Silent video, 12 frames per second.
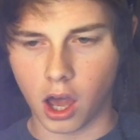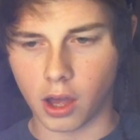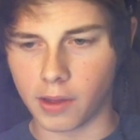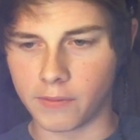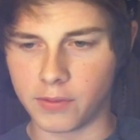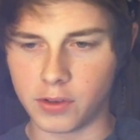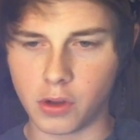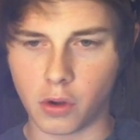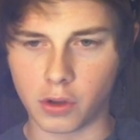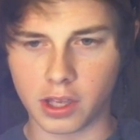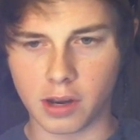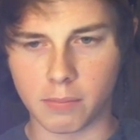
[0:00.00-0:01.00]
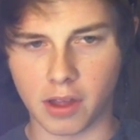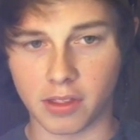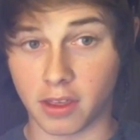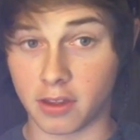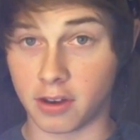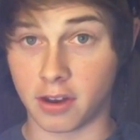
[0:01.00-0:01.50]
If you don't get it by the
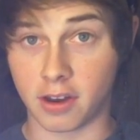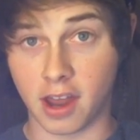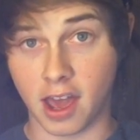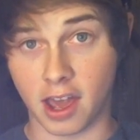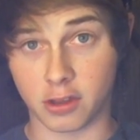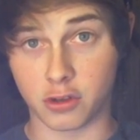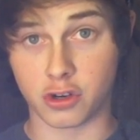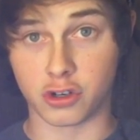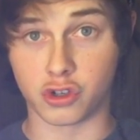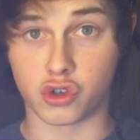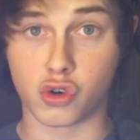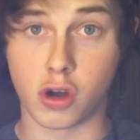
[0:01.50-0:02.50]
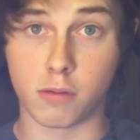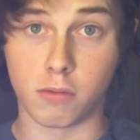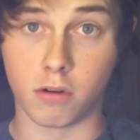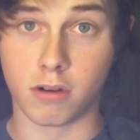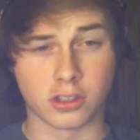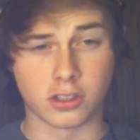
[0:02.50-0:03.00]
end of the night, you're in trouble.
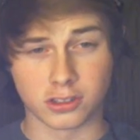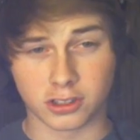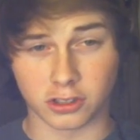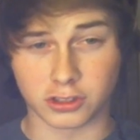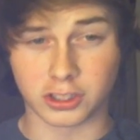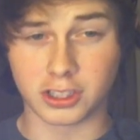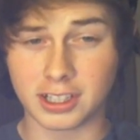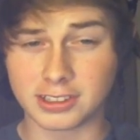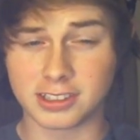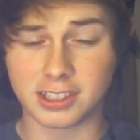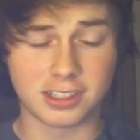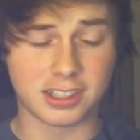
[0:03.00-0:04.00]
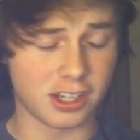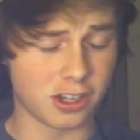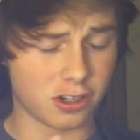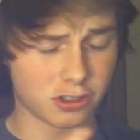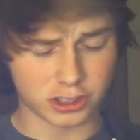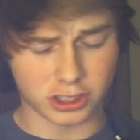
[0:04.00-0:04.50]
So she gets the
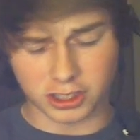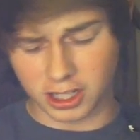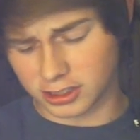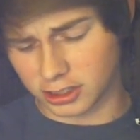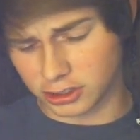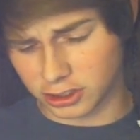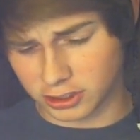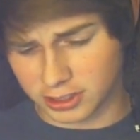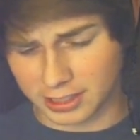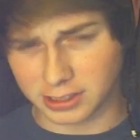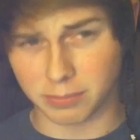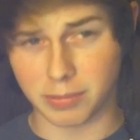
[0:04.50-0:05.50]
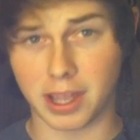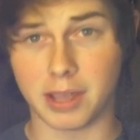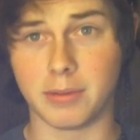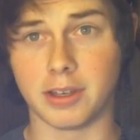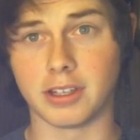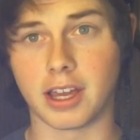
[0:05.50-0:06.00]
deal, she does it, she takes a
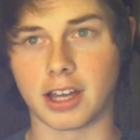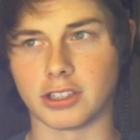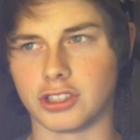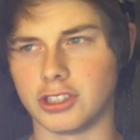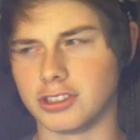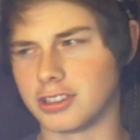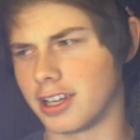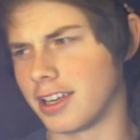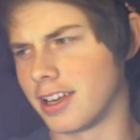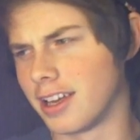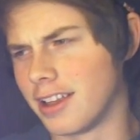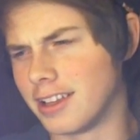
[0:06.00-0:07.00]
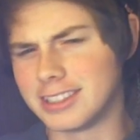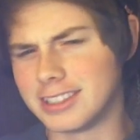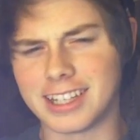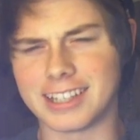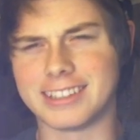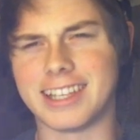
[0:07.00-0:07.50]
baby. Yeah, she's like, this is
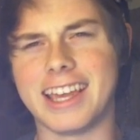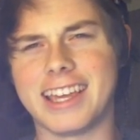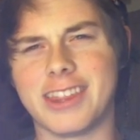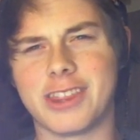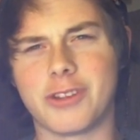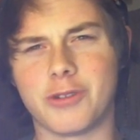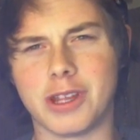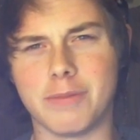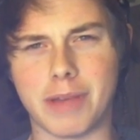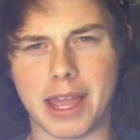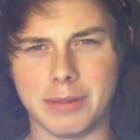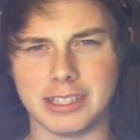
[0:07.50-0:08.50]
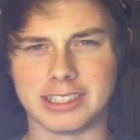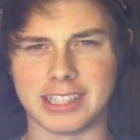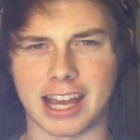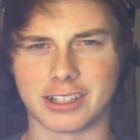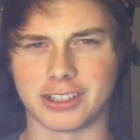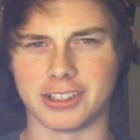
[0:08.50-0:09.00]
like Taken 3 Baby
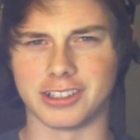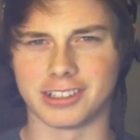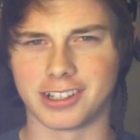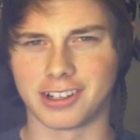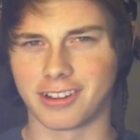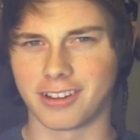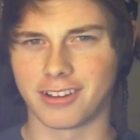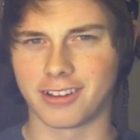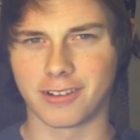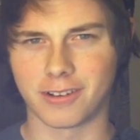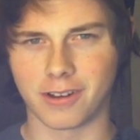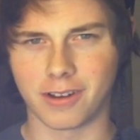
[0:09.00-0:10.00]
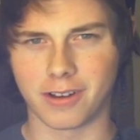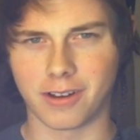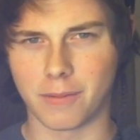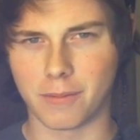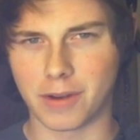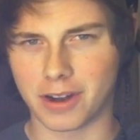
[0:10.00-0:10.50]
Snatcher,
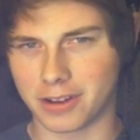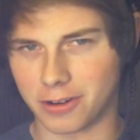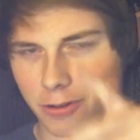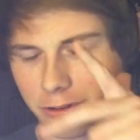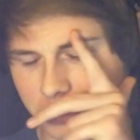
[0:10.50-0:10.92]
American Horror